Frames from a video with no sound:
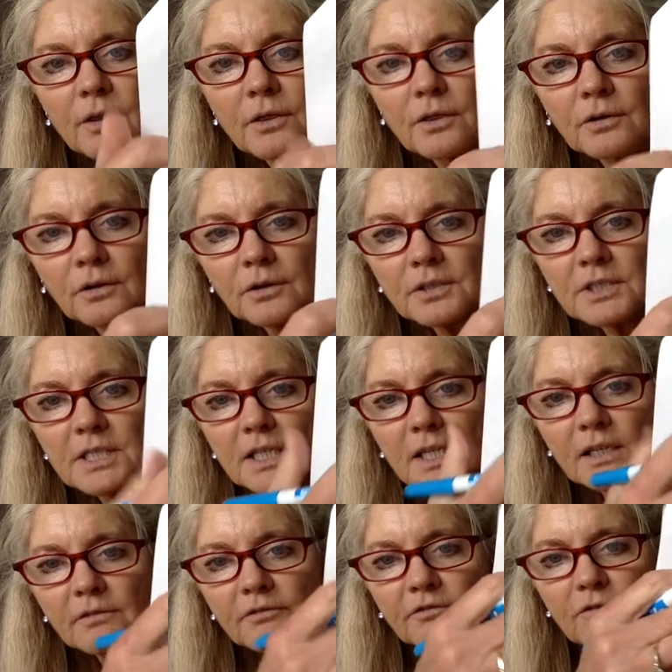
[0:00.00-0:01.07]

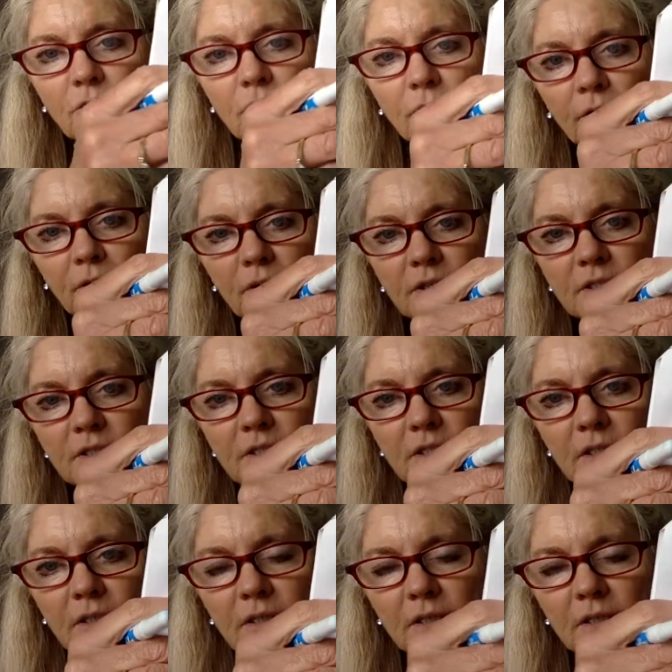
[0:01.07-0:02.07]
13/4.